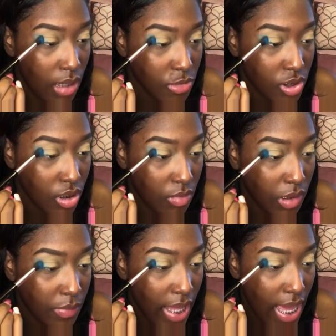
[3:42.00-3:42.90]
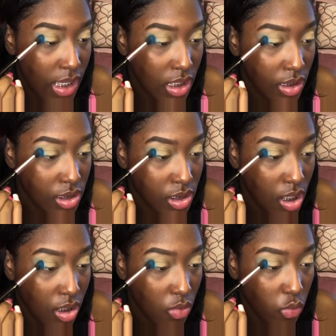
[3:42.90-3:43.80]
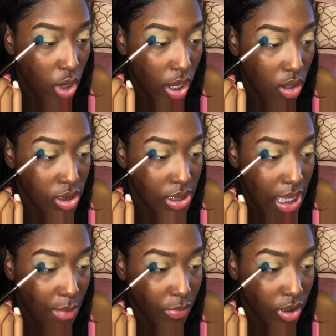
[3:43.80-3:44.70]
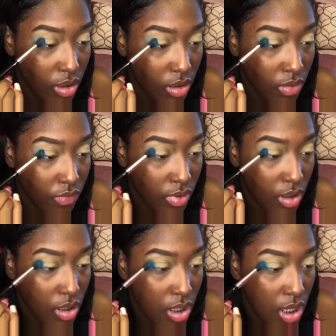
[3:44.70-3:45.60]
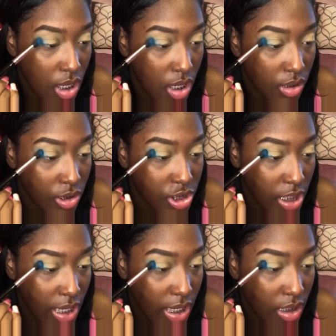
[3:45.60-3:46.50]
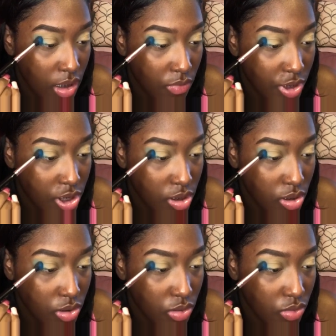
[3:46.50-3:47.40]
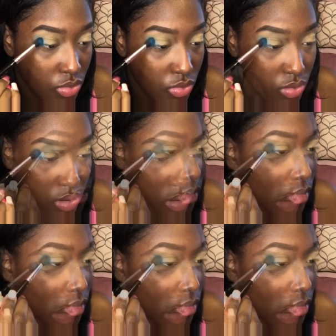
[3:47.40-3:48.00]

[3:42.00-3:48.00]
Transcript: I'm just going to be packing this color right on top of the shade that we just used.